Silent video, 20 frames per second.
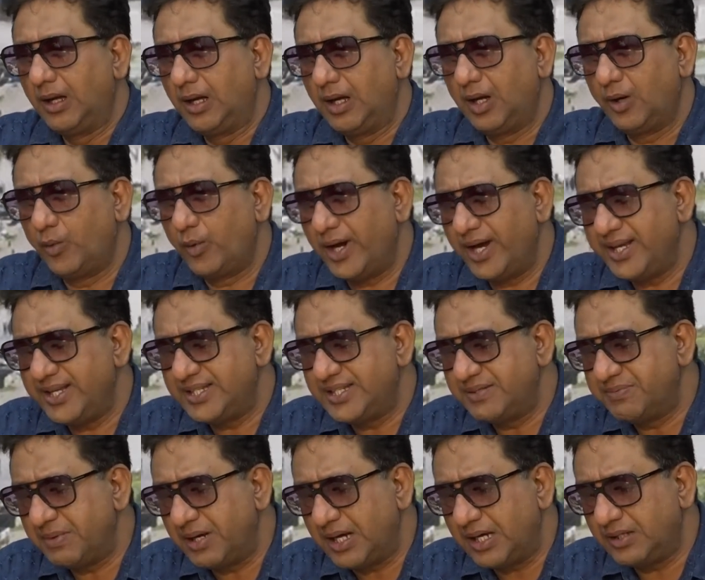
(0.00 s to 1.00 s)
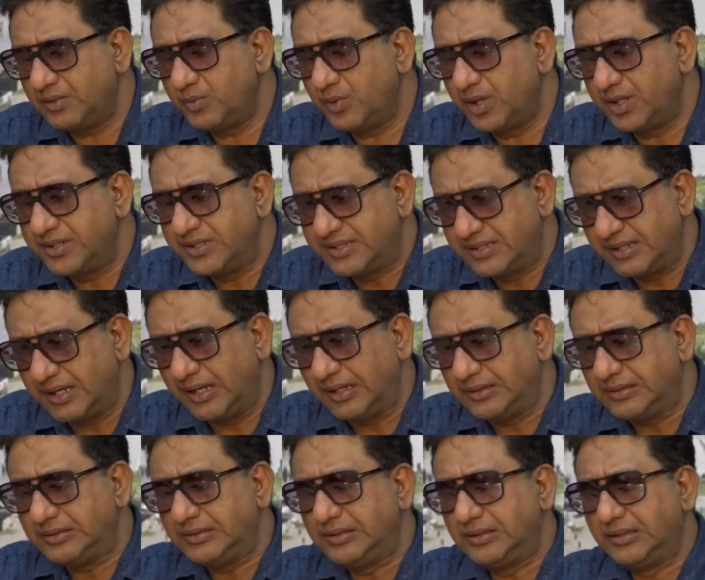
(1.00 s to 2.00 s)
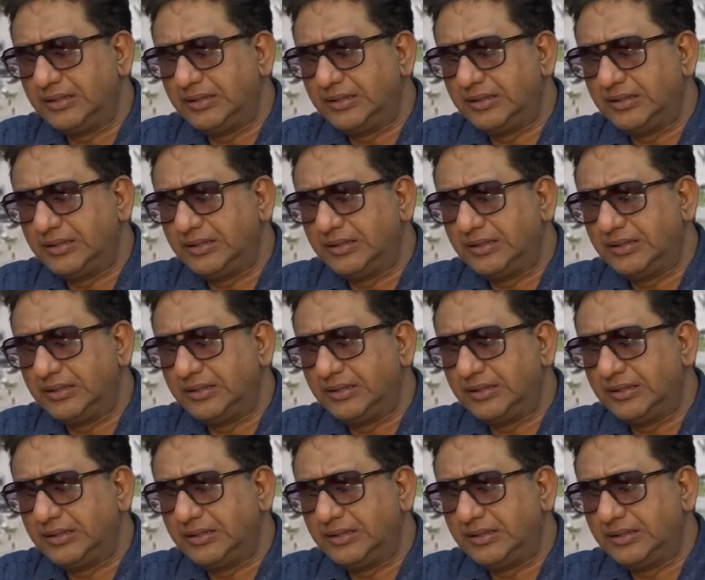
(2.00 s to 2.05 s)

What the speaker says: A wise man once said,